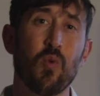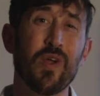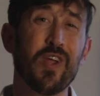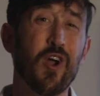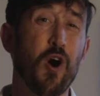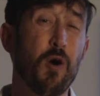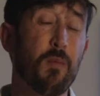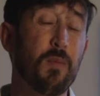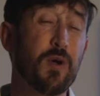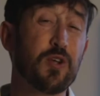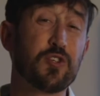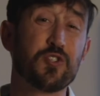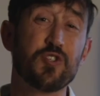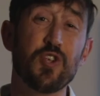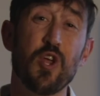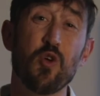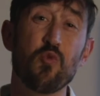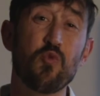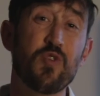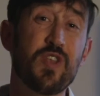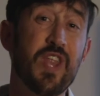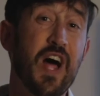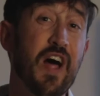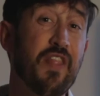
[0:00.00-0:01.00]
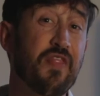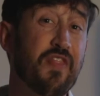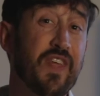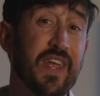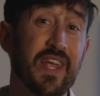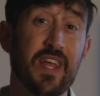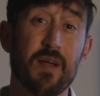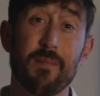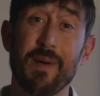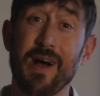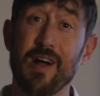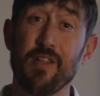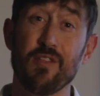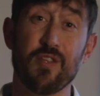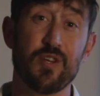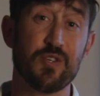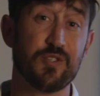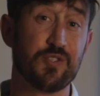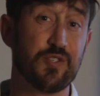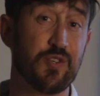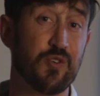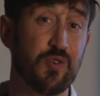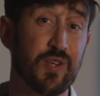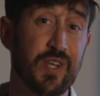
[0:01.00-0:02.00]
We almost know nothing about
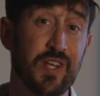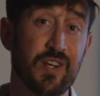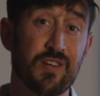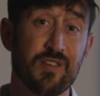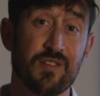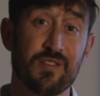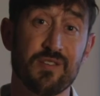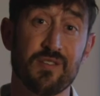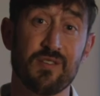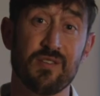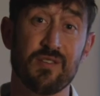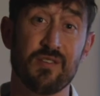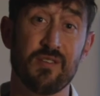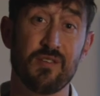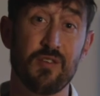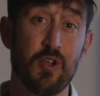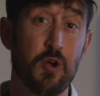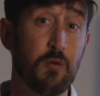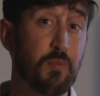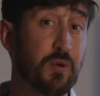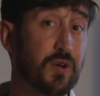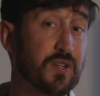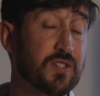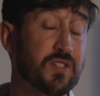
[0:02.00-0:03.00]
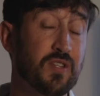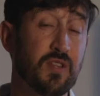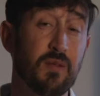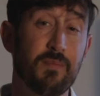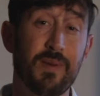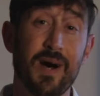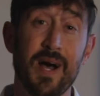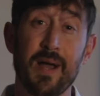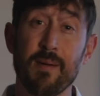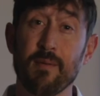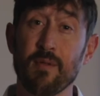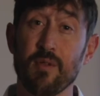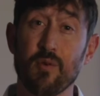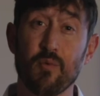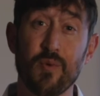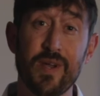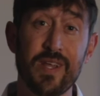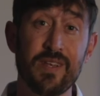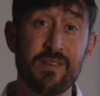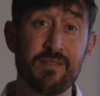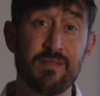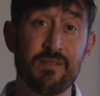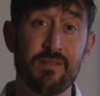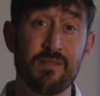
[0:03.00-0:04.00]
those 2 years. No books of the Bible are
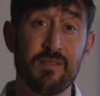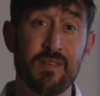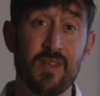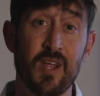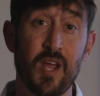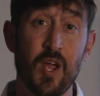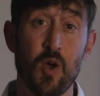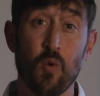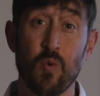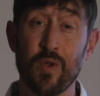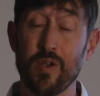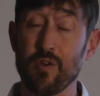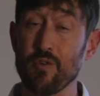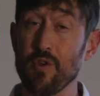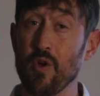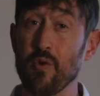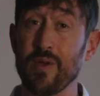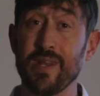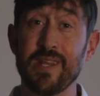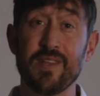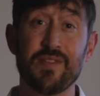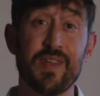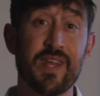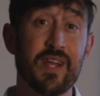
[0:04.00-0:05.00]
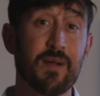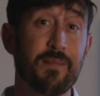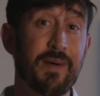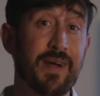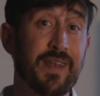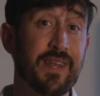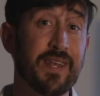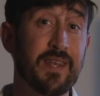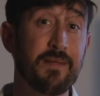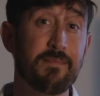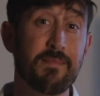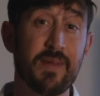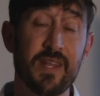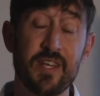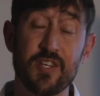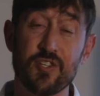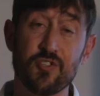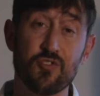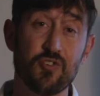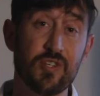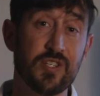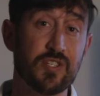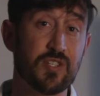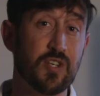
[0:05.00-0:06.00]
written. We don't know anything about any
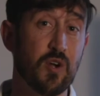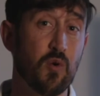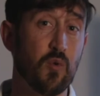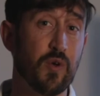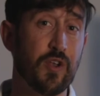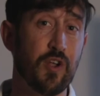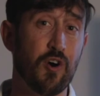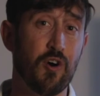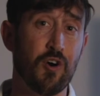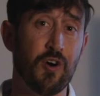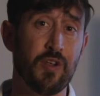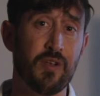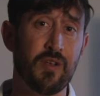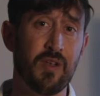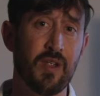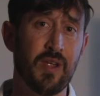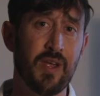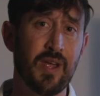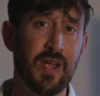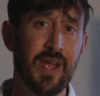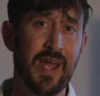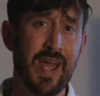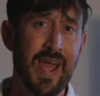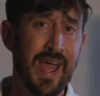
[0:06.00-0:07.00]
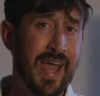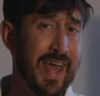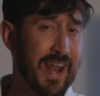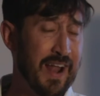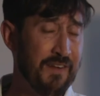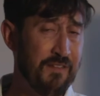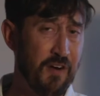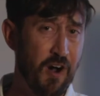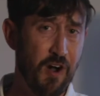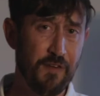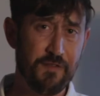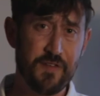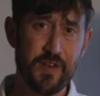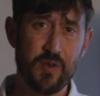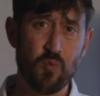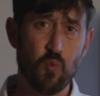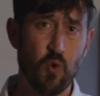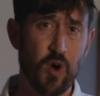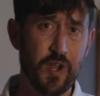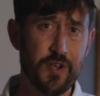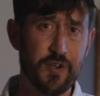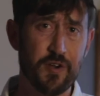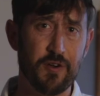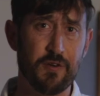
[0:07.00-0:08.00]
ministries going on. And I've
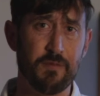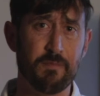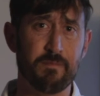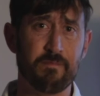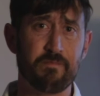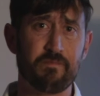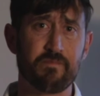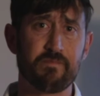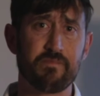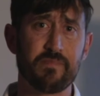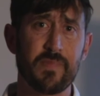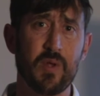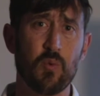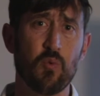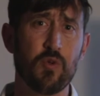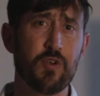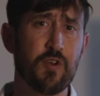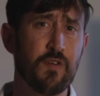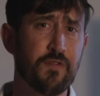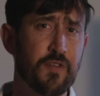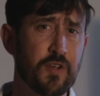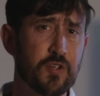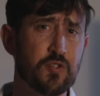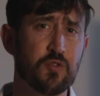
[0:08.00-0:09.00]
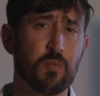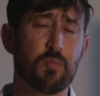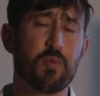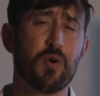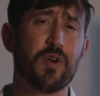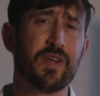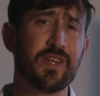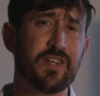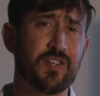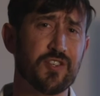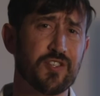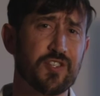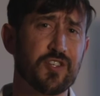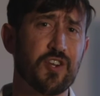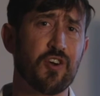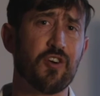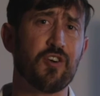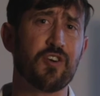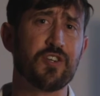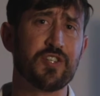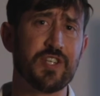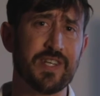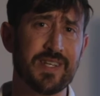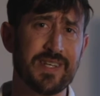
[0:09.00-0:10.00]
often wondered, I wonder if those were pretty
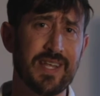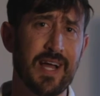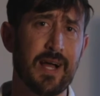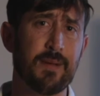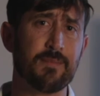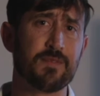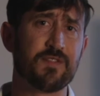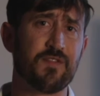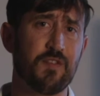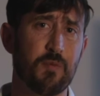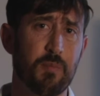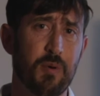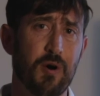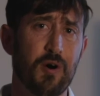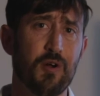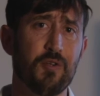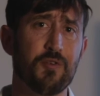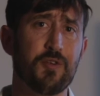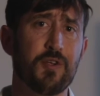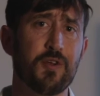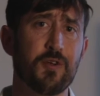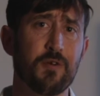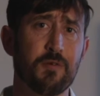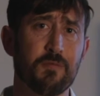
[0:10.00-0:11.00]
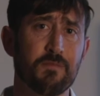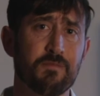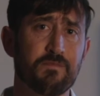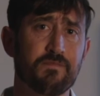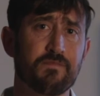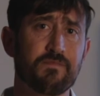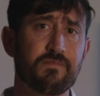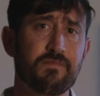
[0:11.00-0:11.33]
discouraging times for Paul too.